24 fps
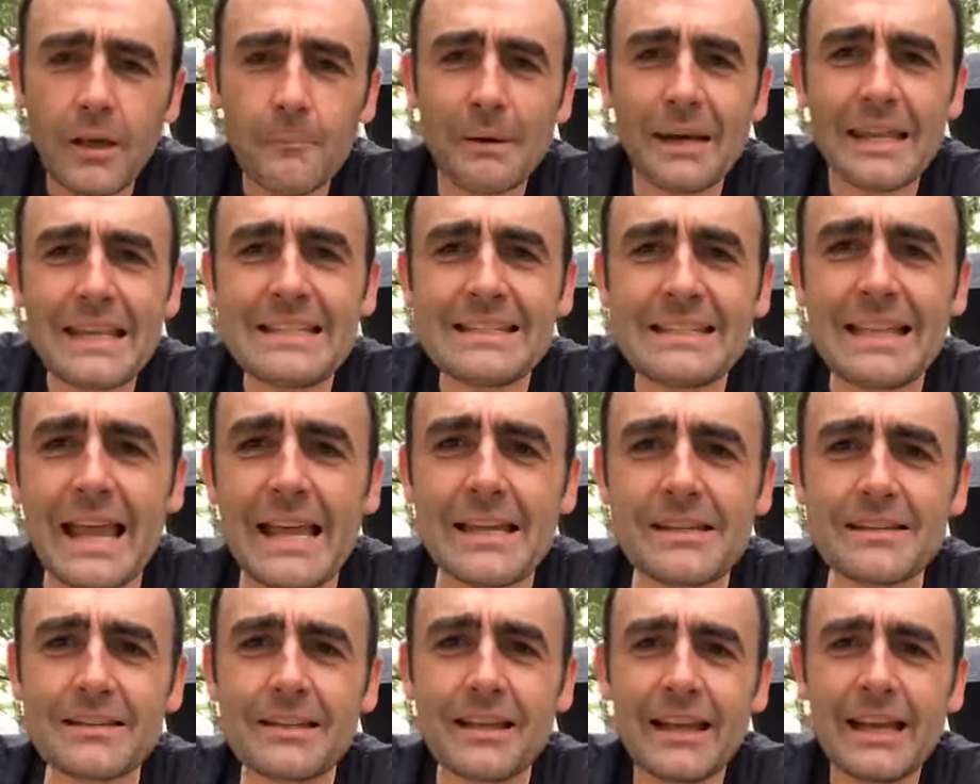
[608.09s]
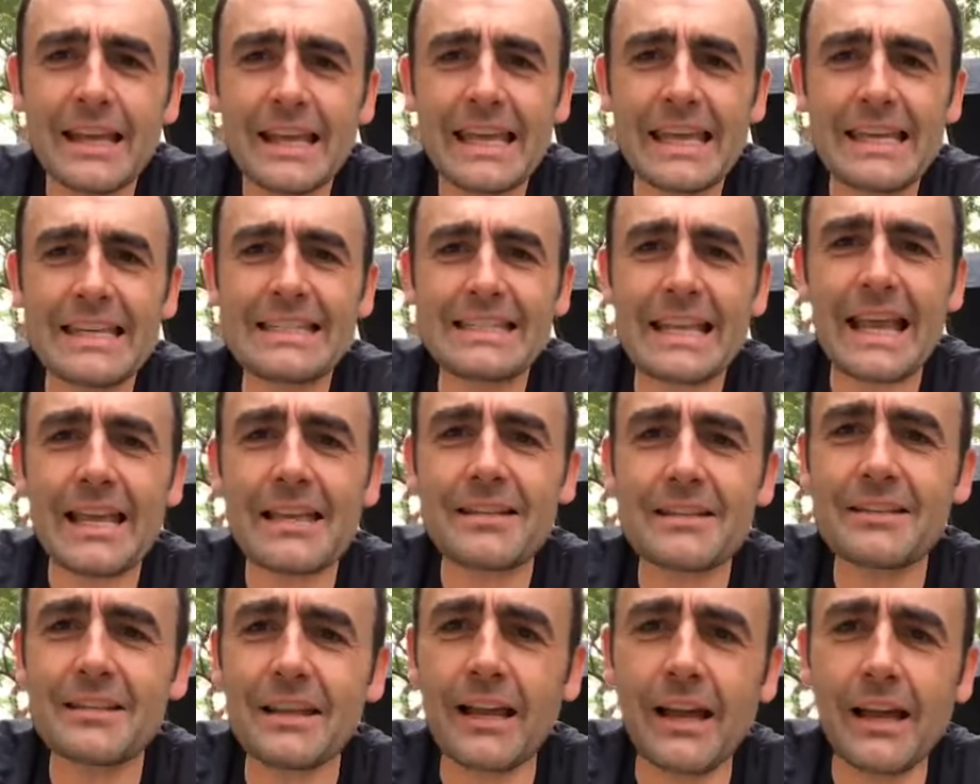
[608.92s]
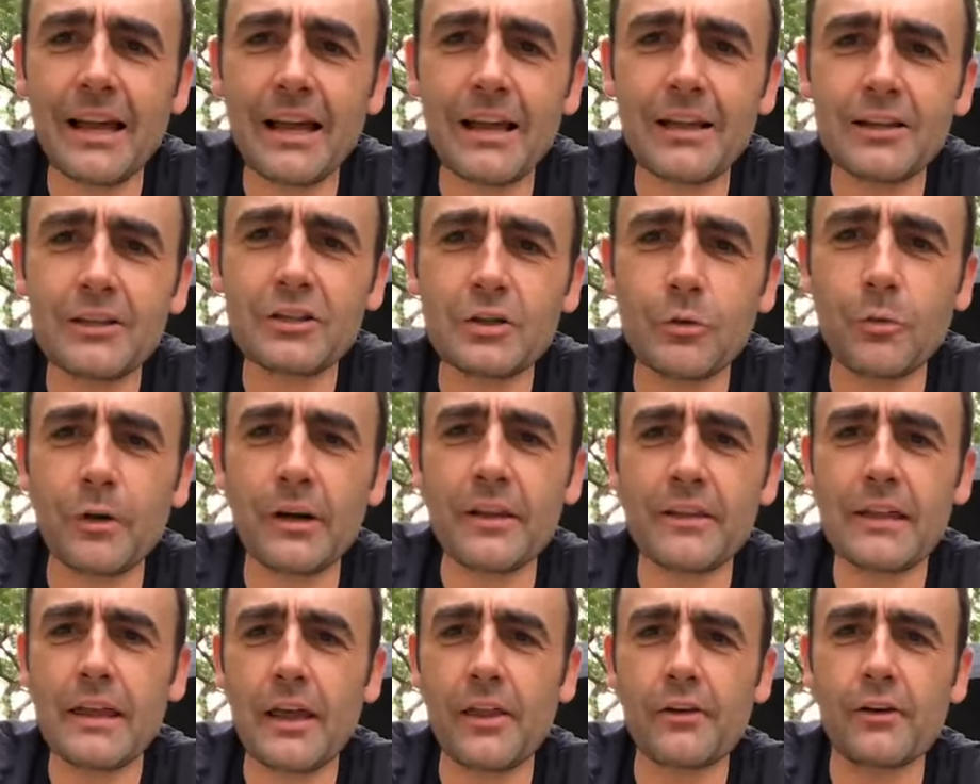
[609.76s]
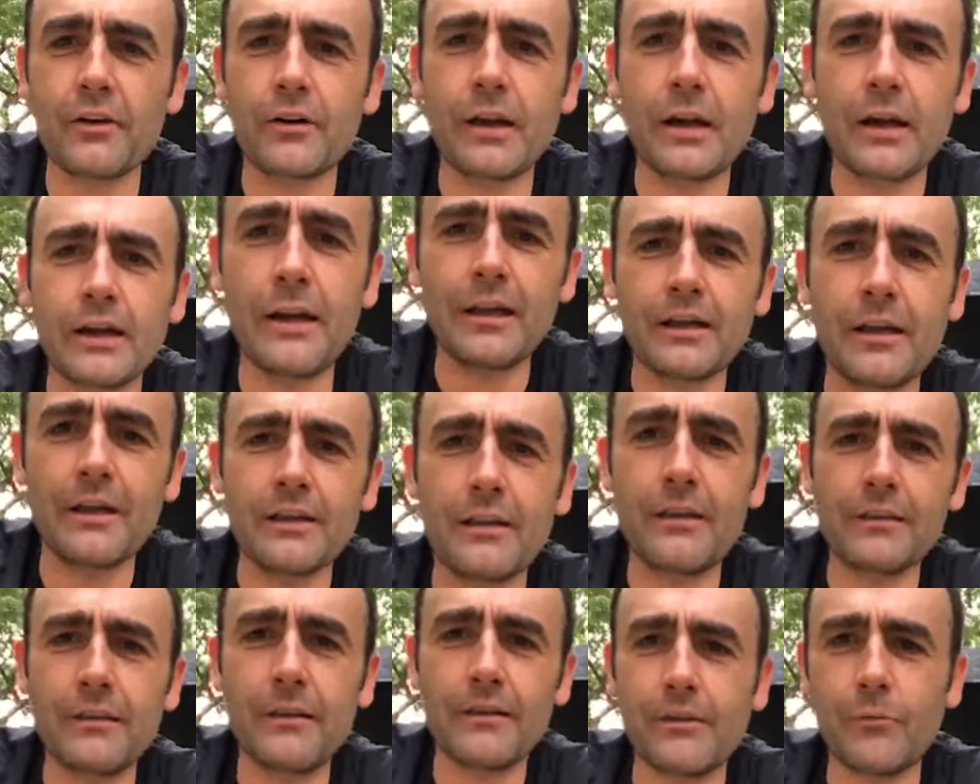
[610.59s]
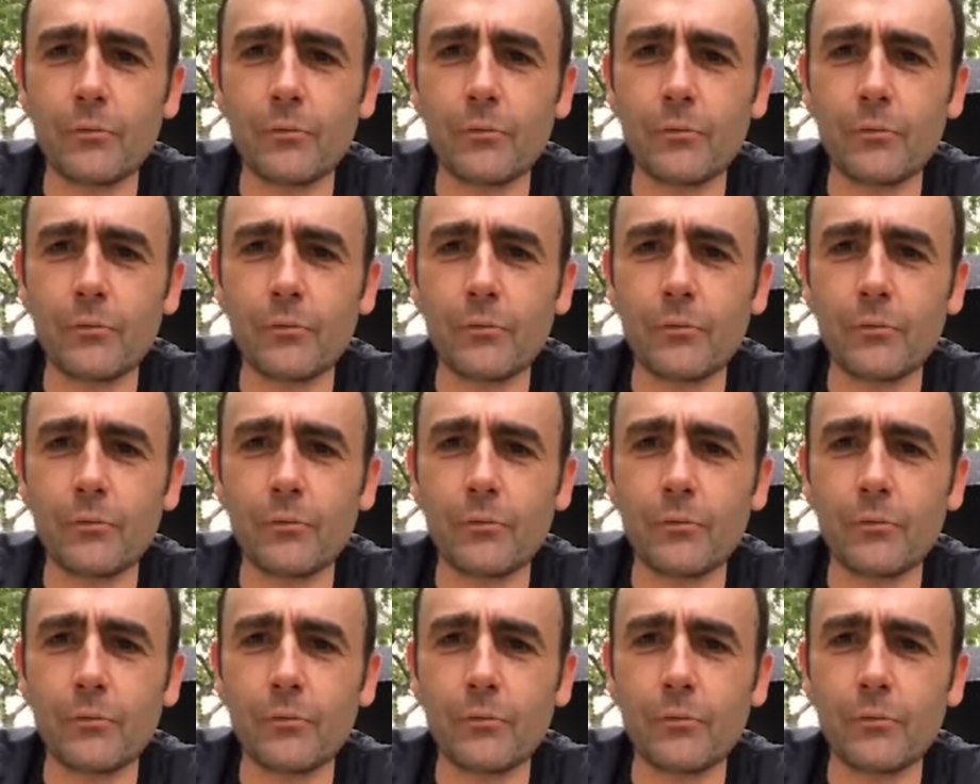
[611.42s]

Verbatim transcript: But he says he says uh, to one of the other uh,